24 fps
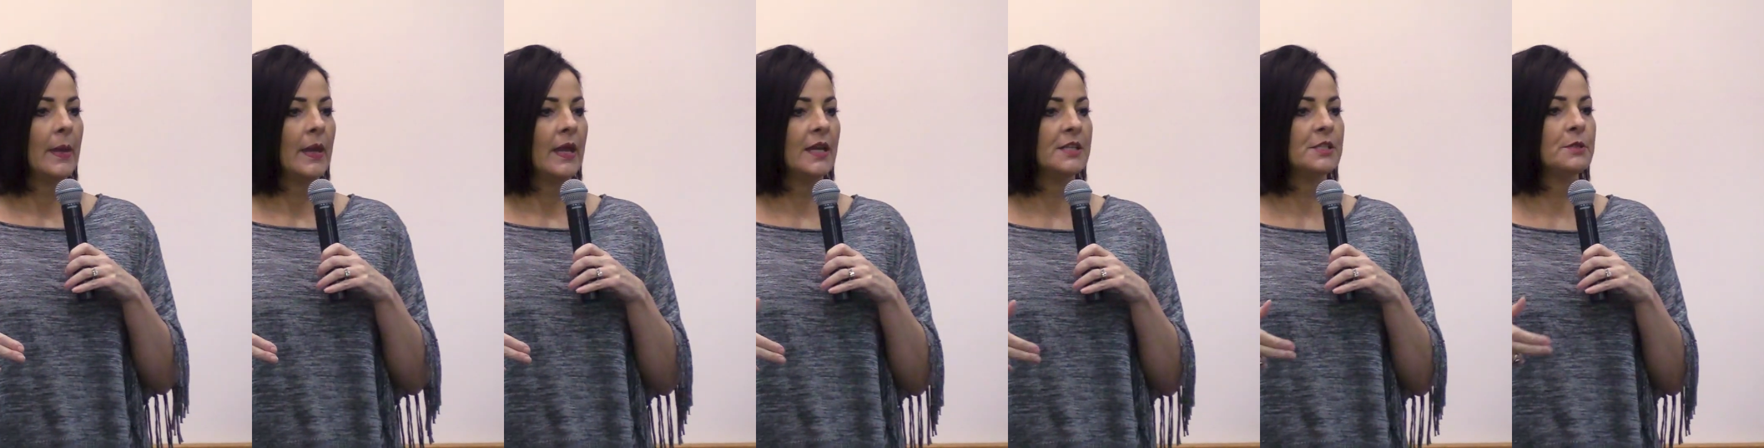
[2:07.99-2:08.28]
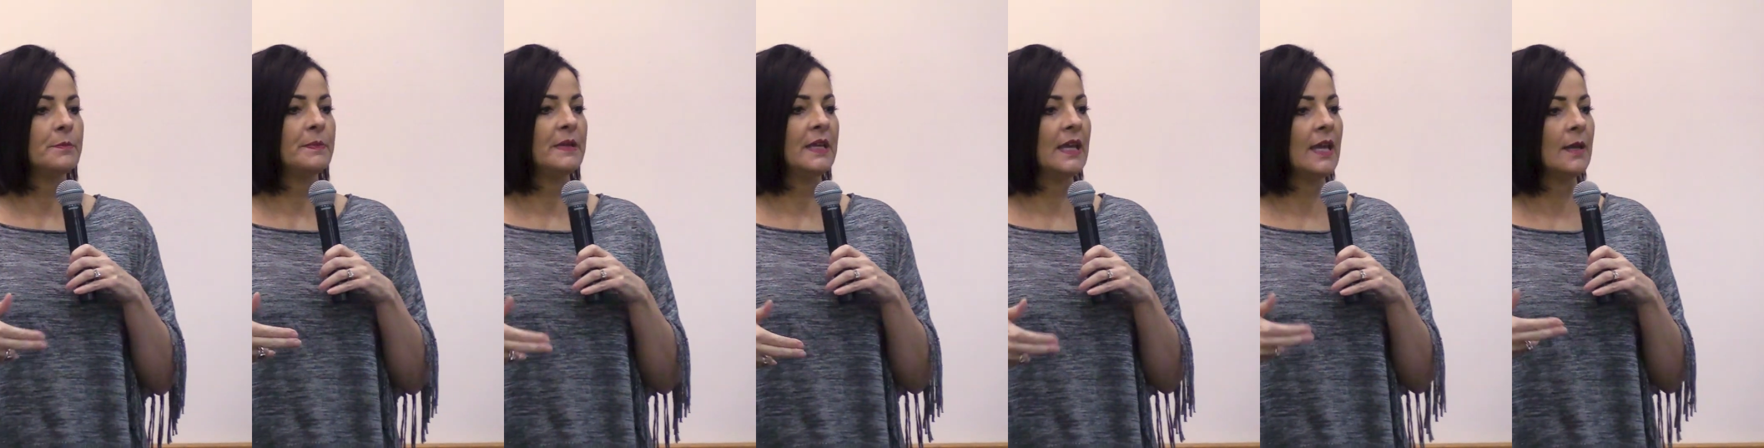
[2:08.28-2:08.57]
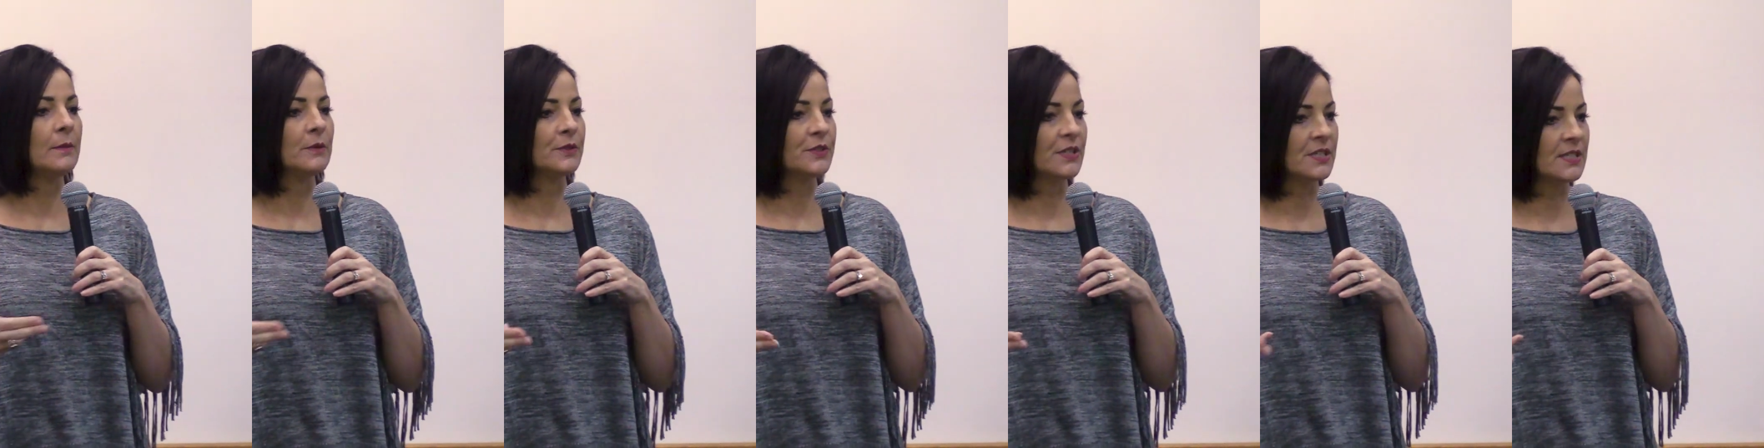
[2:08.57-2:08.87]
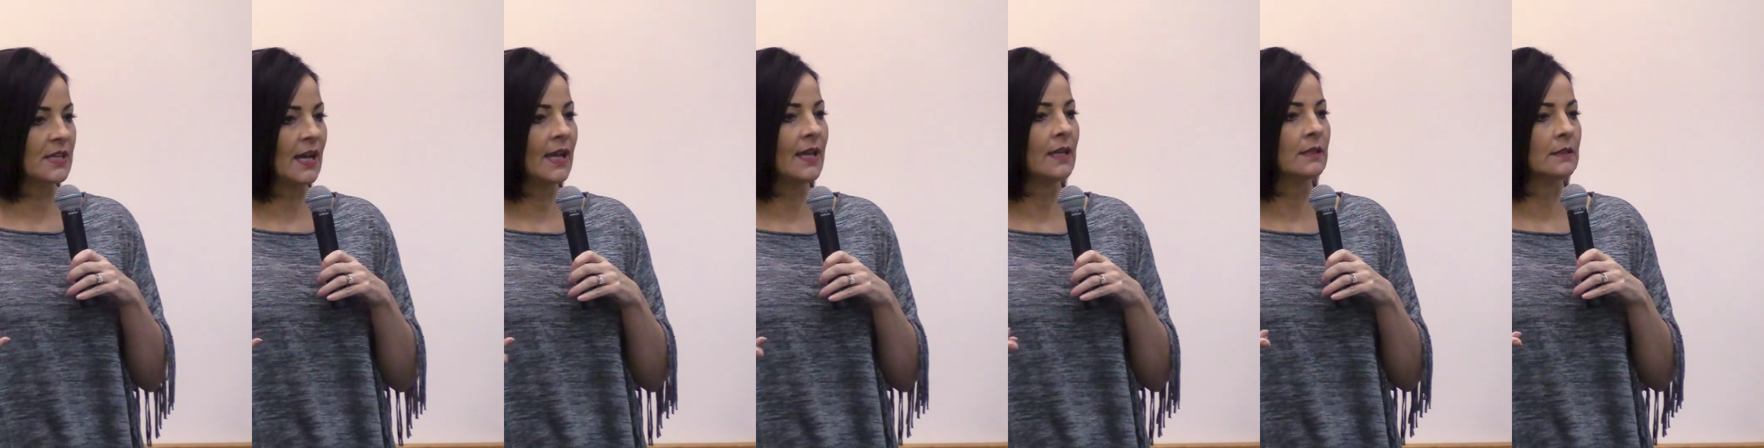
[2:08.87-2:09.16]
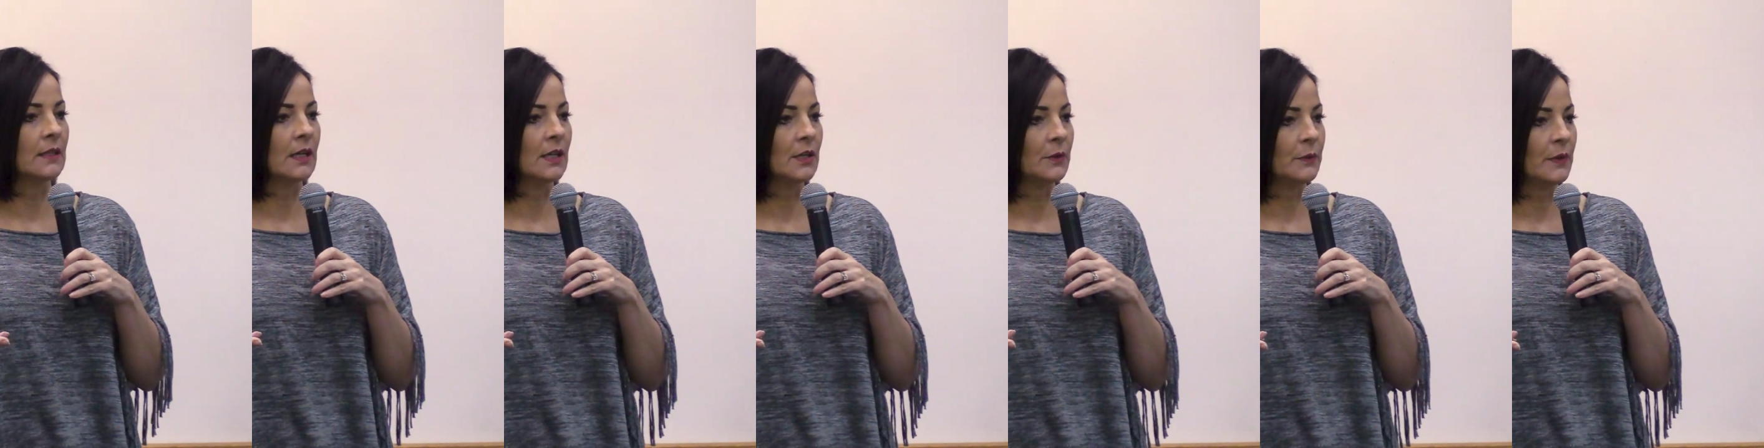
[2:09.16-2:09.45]
and to be able to
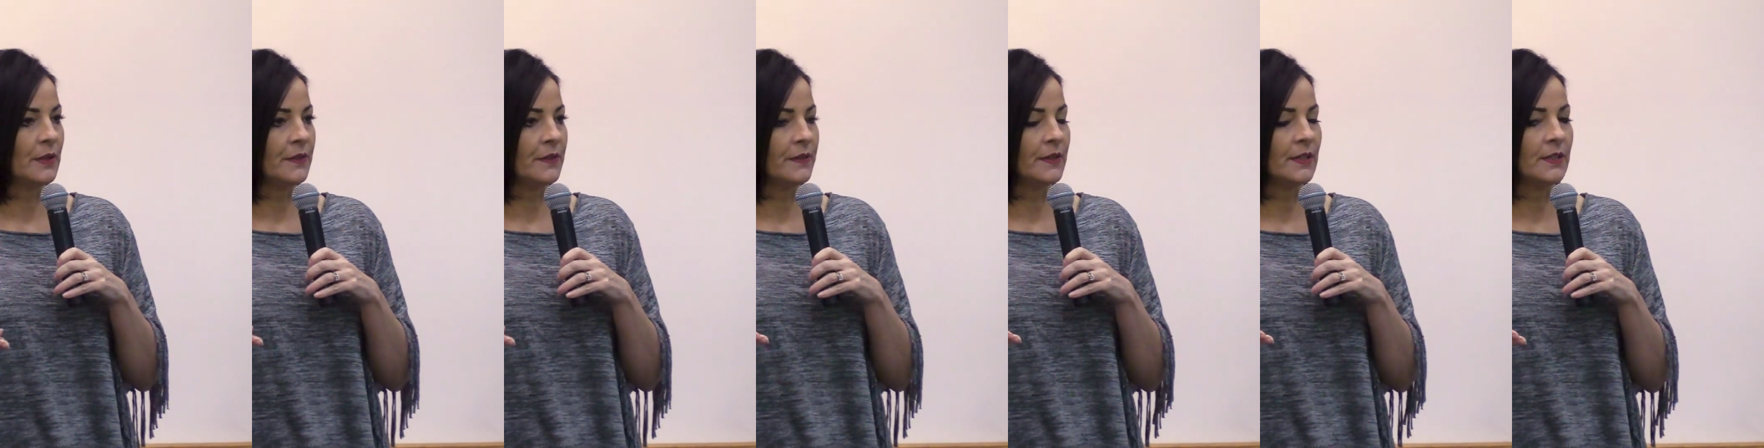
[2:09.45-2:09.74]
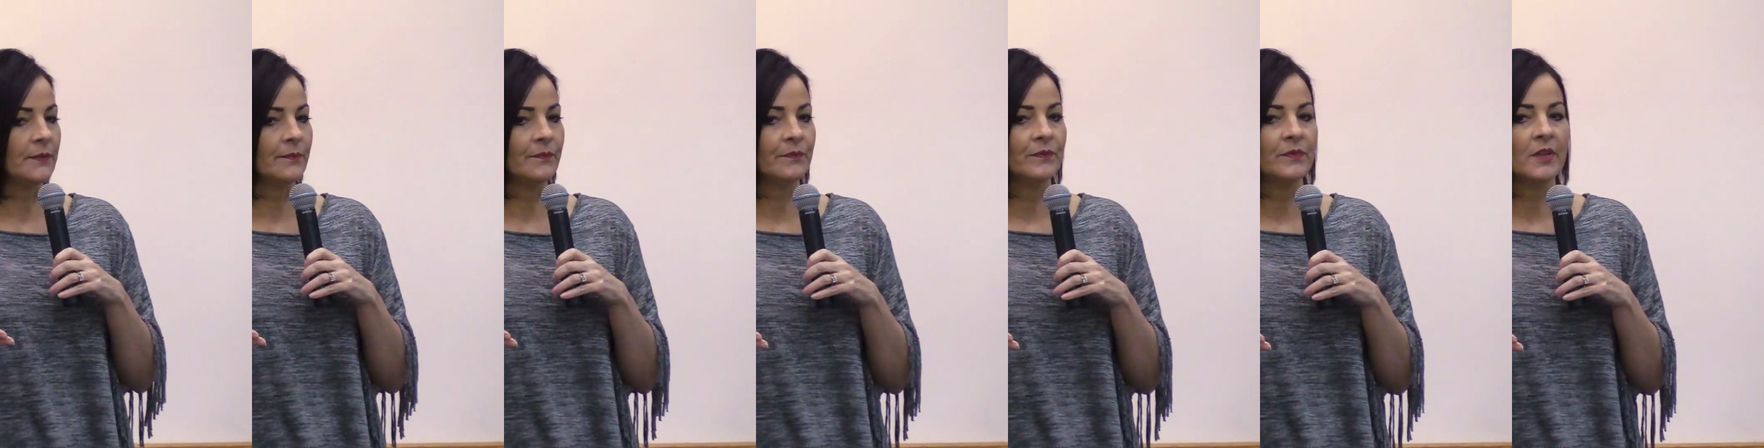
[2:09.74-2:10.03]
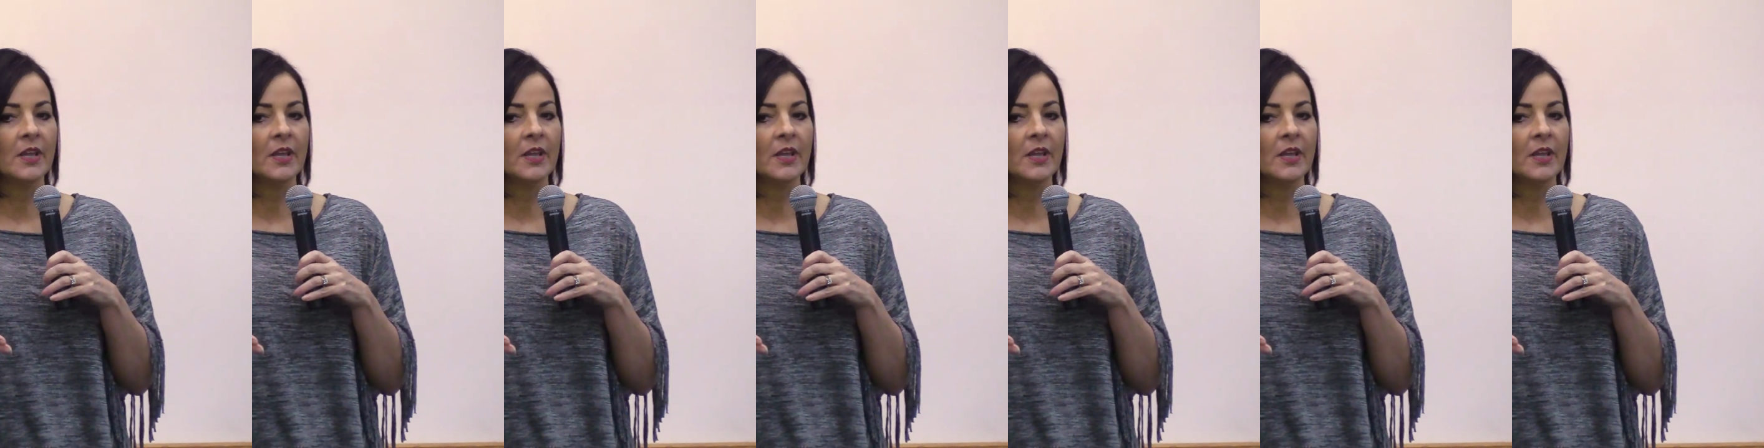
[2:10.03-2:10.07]
dialogue with it.